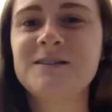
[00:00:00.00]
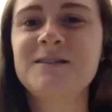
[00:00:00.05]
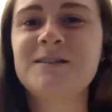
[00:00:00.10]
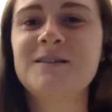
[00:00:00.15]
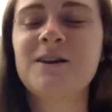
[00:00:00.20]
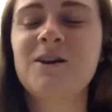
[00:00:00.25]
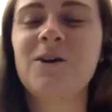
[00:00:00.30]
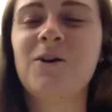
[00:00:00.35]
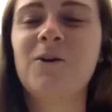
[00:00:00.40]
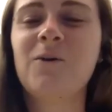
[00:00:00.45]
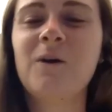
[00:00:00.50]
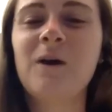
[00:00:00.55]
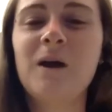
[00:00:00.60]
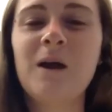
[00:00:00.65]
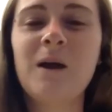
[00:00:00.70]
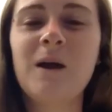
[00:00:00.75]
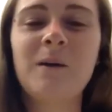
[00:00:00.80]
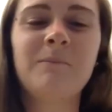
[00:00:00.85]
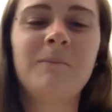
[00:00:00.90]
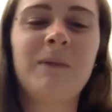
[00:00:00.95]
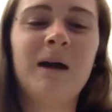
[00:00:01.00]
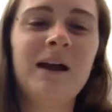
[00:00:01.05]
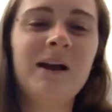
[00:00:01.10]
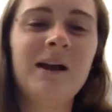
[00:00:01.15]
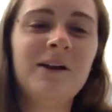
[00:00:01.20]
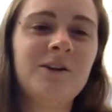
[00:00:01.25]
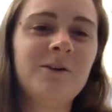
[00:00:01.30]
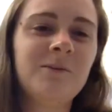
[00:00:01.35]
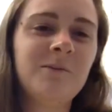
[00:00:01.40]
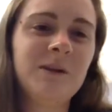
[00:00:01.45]
So
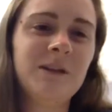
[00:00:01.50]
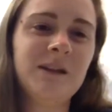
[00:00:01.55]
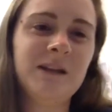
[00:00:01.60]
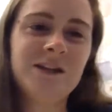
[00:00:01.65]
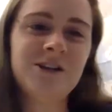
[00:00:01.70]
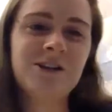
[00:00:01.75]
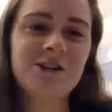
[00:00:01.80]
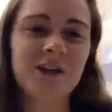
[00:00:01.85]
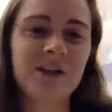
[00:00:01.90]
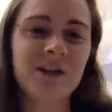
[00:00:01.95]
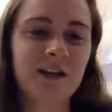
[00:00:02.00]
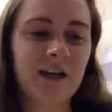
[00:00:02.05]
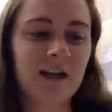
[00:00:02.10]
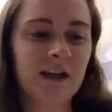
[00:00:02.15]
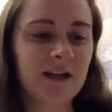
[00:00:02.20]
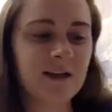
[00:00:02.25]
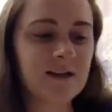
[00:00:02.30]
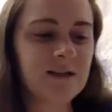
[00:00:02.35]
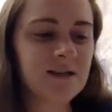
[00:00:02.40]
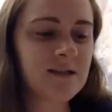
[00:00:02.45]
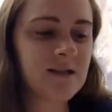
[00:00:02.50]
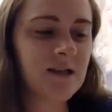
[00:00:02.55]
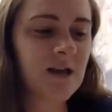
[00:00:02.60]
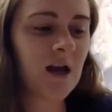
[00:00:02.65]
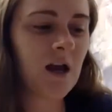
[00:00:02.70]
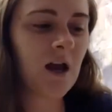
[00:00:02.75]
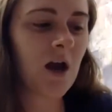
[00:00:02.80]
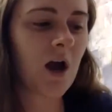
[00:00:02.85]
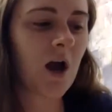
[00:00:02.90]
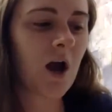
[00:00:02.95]
bioaccumulation is
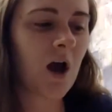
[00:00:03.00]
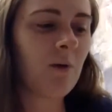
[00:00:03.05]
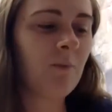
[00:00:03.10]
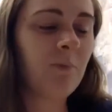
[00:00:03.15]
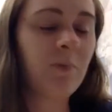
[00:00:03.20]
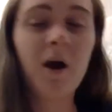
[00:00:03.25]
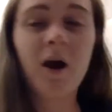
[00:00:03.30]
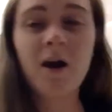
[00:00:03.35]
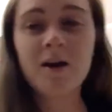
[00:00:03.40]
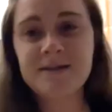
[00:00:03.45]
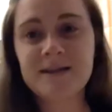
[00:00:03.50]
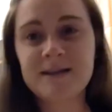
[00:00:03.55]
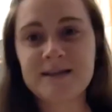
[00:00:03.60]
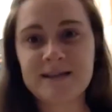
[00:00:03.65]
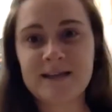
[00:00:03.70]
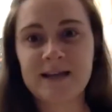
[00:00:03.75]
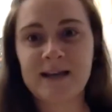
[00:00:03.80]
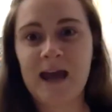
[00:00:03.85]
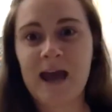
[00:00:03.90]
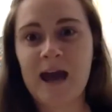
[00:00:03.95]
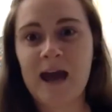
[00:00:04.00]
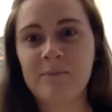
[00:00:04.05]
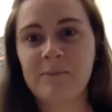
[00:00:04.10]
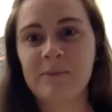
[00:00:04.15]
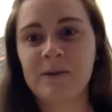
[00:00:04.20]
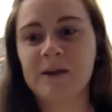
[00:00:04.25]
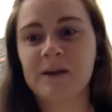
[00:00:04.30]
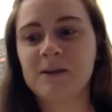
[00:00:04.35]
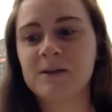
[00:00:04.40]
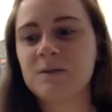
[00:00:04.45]
a process that
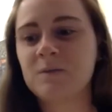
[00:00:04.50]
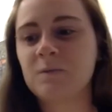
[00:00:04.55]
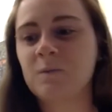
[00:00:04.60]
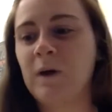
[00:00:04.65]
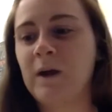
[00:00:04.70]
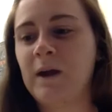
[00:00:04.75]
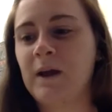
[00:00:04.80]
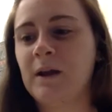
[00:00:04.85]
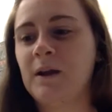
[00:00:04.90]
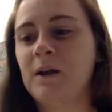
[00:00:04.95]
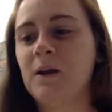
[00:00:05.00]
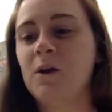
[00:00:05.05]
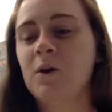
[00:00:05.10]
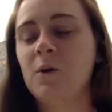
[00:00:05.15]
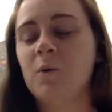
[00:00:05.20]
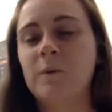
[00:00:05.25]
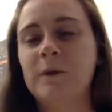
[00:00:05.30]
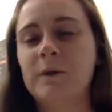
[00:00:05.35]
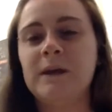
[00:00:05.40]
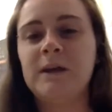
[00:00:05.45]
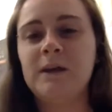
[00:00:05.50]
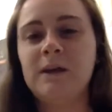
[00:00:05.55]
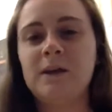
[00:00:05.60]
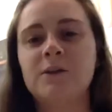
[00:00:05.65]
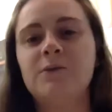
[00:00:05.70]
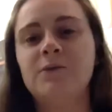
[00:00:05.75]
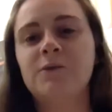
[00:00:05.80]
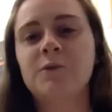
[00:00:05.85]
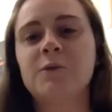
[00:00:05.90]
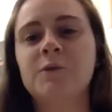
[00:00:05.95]
happens when we
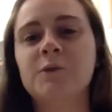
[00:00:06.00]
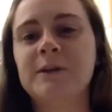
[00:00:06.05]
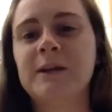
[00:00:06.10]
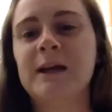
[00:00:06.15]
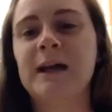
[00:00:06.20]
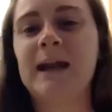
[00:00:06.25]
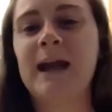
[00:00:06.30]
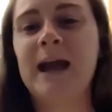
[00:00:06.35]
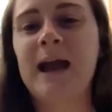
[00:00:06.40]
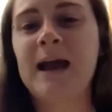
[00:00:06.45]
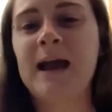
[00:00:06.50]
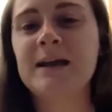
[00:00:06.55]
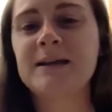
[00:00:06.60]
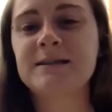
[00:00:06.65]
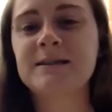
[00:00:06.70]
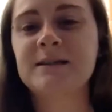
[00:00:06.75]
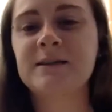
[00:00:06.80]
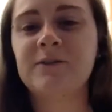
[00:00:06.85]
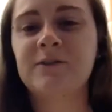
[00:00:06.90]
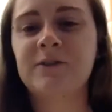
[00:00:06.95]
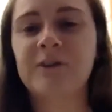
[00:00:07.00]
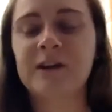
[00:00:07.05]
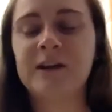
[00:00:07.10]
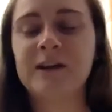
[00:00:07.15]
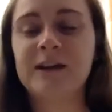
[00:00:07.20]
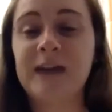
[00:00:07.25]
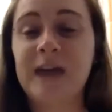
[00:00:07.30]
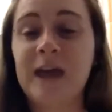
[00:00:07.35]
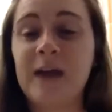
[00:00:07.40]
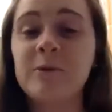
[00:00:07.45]
eat food that has
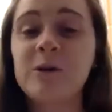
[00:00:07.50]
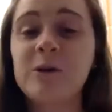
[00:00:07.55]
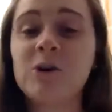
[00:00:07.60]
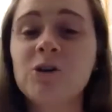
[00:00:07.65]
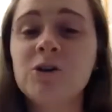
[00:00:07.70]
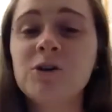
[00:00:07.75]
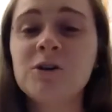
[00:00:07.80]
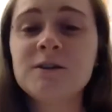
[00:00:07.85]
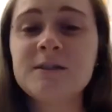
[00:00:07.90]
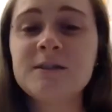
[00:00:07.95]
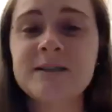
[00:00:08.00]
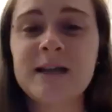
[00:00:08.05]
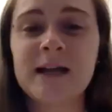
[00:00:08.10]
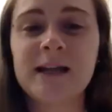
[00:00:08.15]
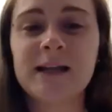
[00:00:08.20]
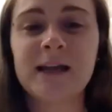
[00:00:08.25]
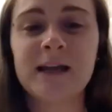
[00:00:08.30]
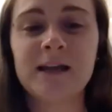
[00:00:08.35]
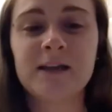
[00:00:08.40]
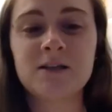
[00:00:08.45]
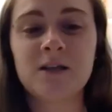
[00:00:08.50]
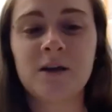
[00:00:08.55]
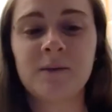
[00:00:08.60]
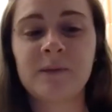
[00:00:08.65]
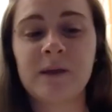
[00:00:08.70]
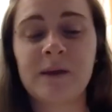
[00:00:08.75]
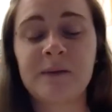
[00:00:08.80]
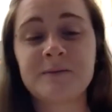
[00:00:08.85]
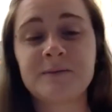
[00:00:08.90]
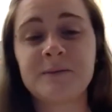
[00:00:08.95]
different chemicals that can
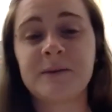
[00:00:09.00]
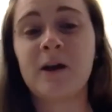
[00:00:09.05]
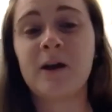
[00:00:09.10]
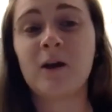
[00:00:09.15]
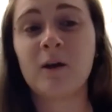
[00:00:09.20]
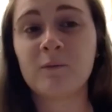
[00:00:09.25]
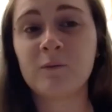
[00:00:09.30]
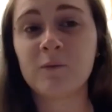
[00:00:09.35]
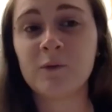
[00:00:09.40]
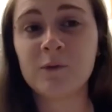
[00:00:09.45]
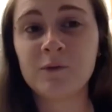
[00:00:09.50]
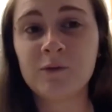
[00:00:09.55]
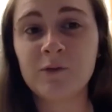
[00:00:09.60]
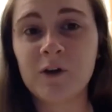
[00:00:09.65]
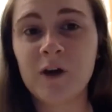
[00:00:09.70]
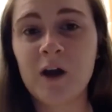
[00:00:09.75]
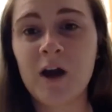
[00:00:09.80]
sometimes be harmful for